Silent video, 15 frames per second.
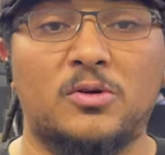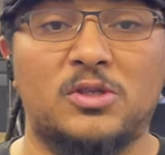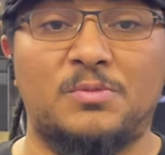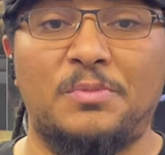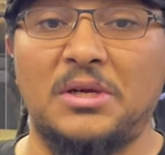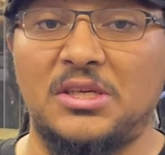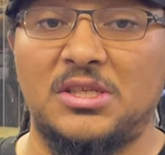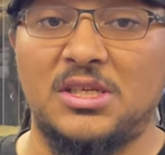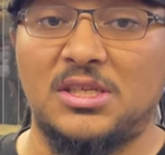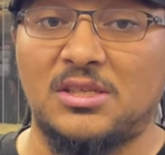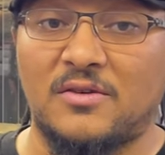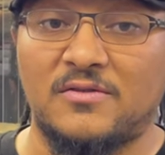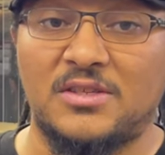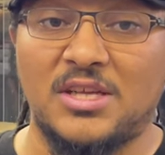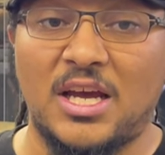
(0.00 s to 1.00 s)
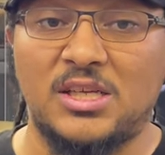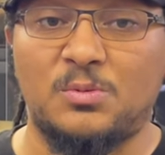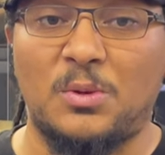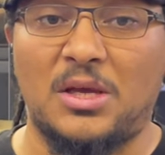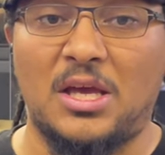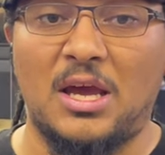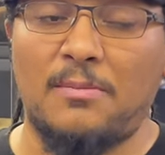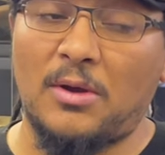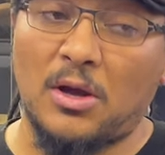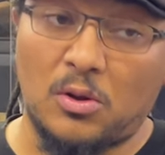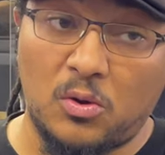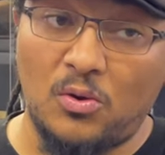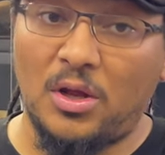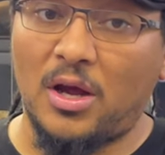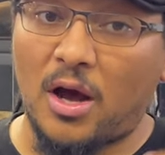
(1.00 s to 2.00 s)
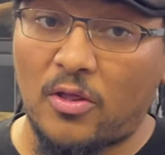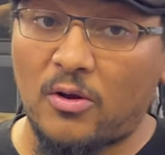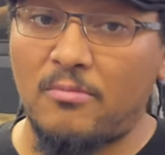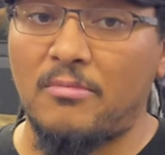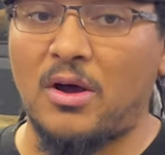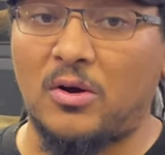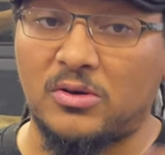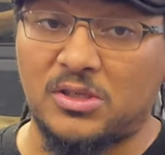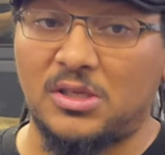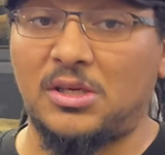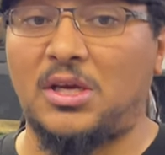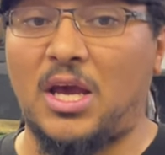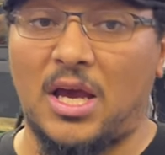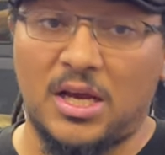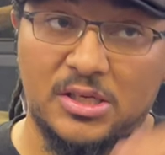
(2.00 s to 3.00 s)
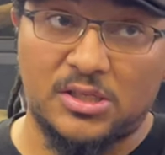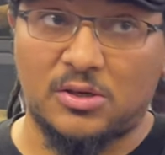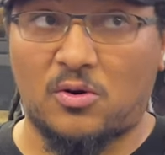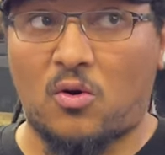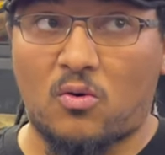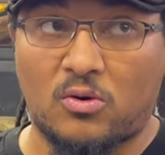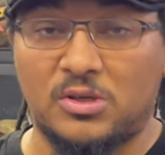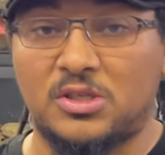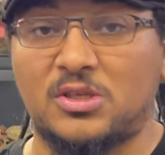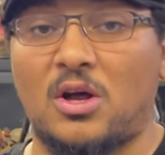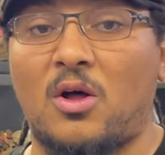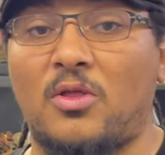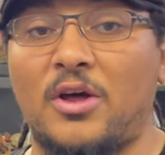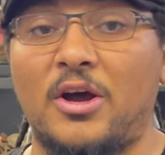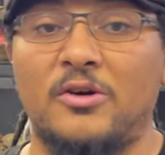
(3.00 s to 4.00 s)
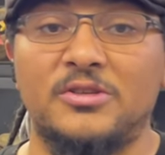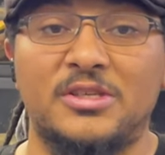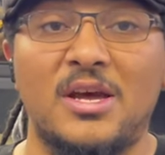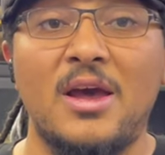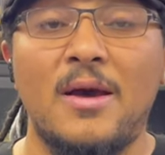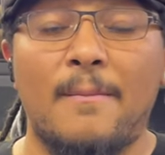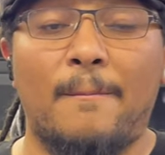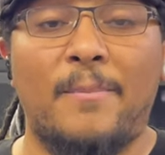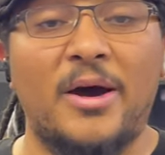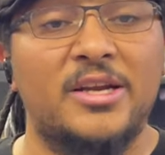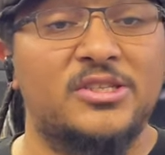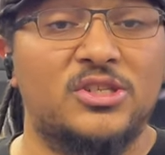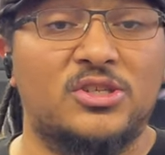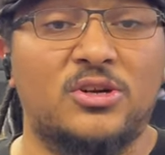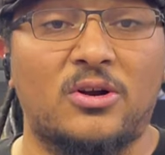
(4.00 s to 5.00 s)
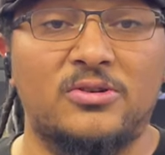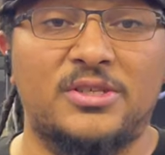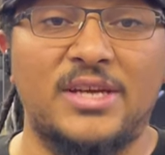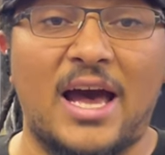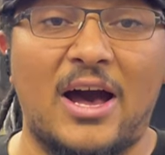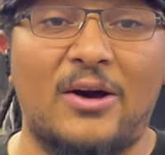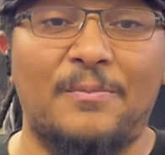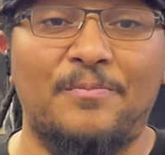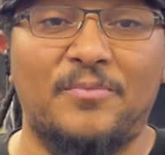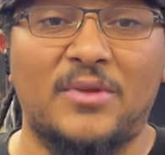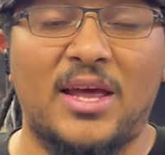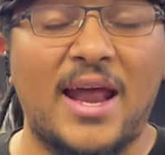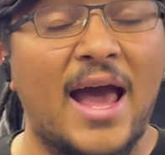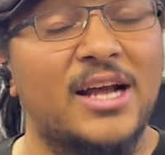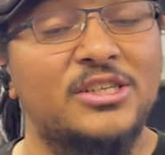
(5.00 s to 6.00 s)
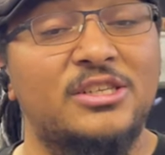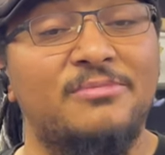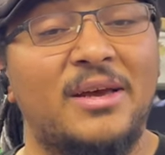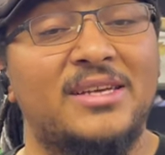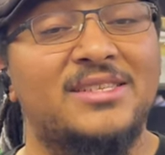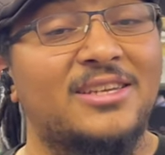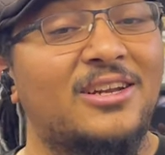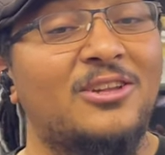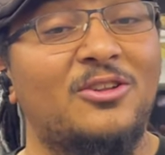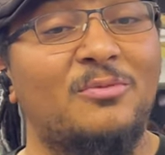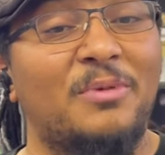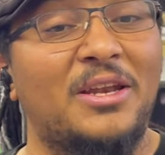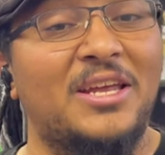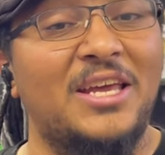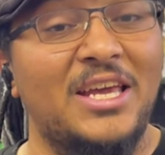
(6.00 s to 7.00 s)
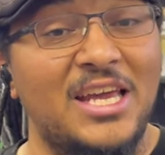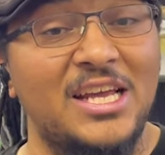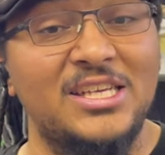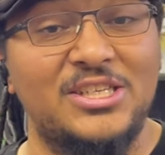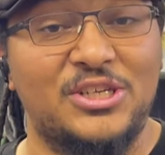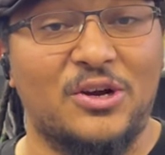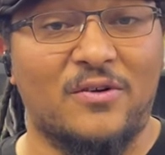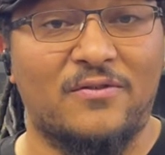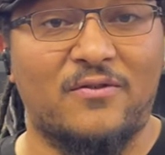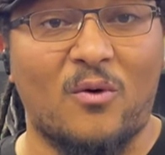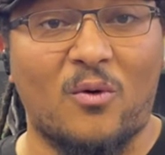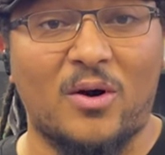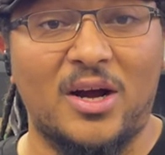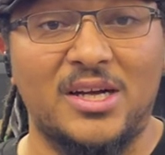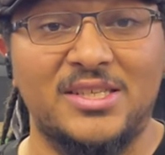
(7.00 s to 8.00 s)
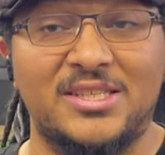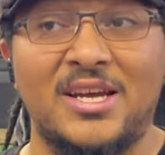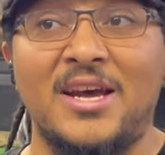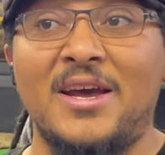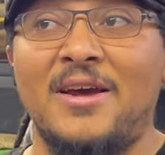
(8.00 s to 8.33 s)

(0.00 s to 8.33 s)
species of snakes we keep, including other milks and kings and corns and all those. But as it turns out, it actually makes it a little bit easier for us